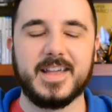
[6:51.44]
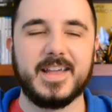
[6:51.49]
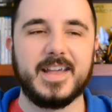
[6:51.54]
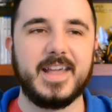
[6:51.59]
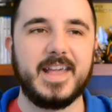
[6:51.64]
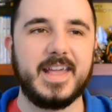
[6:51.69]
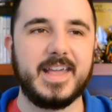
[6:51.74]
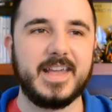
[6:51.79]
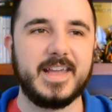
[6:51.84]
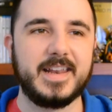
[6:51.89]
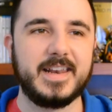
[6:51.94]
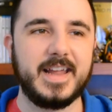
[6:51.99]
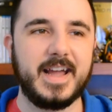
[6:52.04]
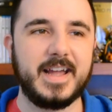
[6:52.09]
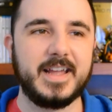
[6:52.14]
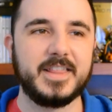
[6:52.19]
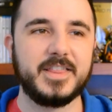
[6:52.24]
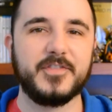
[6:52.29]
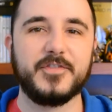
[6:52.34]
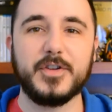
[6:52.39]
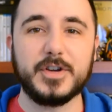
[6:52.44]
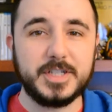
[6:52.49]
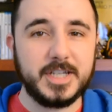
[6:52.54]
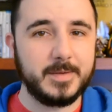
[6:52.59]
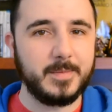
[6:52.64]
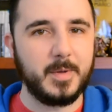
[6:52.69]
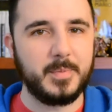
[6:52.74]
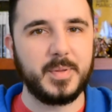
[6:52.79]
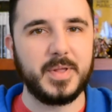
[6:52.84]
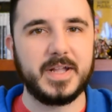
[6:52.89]
And the first
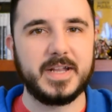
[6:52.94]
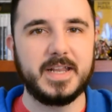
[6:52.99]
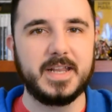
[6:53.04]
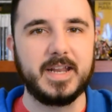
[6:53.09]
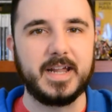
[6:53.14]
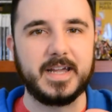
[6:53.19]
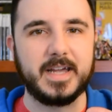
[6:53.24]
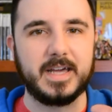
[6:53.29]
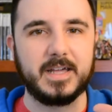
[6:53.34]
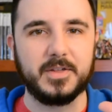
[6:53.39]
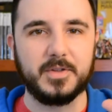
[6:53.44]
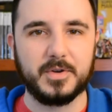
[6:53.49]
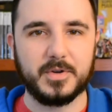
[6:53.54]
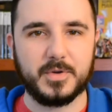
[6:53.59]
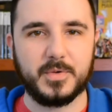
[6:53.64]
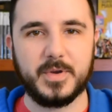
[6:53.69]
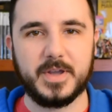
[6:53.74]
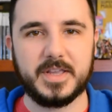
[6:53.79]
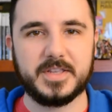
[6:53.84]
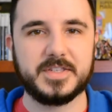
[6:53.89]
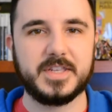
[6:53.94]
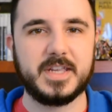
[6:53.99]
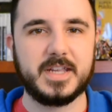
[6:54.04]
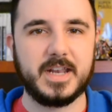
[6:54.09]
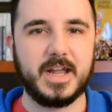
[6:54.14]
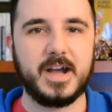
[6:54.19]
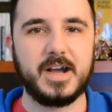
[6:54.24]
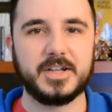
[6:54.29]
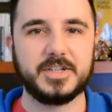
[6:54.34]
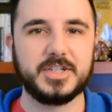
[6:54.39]
time I played it, I got a little queasy,
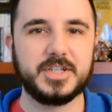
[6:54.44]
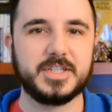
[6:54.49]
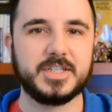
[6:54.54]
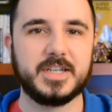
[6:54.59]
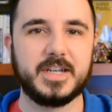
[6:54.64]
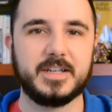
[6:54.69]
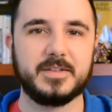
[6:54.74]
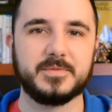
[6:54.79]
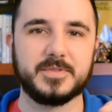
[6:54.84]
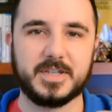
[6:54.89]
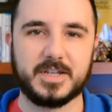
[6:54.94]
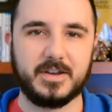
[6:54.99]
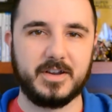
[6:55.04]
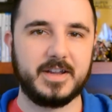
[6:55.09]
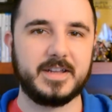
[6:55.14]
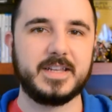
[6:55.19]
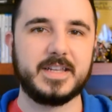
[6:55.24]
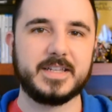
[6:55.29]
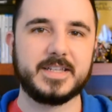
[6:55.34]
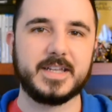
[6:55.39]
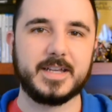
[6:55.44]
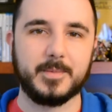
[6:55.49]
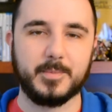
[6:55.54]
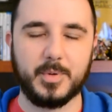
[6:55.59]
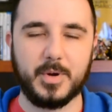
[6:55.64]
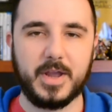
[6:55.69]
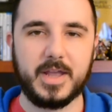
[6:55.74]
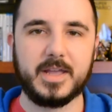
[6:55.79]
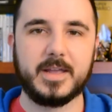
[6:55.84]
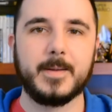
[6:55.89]
nauseous, and I was like, all right, I need to take a
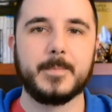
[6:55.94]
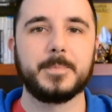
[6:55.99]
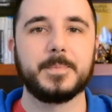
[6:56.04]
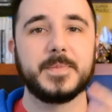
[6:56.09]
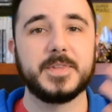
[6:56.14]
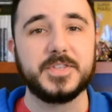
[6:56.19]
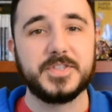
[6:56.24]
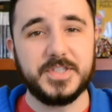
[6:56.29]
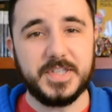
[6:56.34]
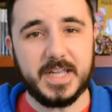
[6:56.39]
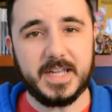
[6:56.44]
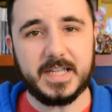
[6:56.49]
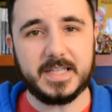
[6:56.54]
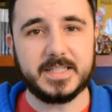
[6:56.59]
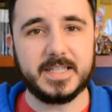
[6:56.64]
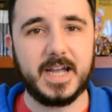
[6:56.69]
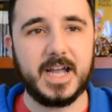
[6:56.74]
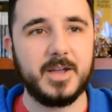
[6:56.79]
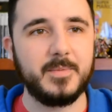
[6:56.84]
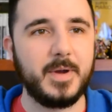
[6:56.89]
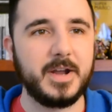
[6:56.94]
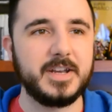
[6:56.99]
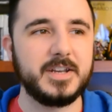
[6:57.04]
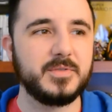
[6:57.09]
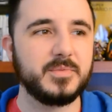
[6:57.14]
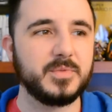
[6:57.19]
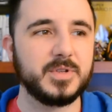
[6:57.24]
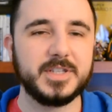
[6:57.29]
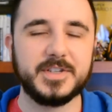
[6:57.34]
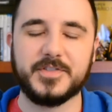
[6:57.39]
break. The second time, I
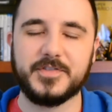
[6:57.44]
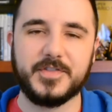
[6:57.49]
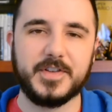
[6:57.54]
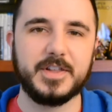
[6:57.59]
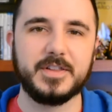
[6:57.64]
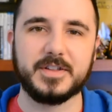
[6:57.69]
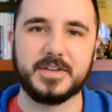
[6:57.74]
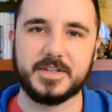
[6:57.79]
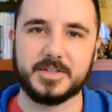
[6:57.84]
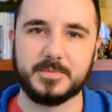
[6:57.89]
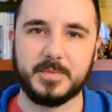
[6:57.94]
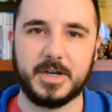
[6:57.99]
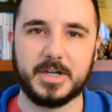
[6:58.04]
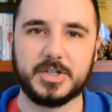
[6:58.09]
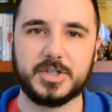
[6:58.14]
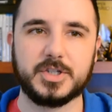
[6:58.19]
didn't really feel it as much.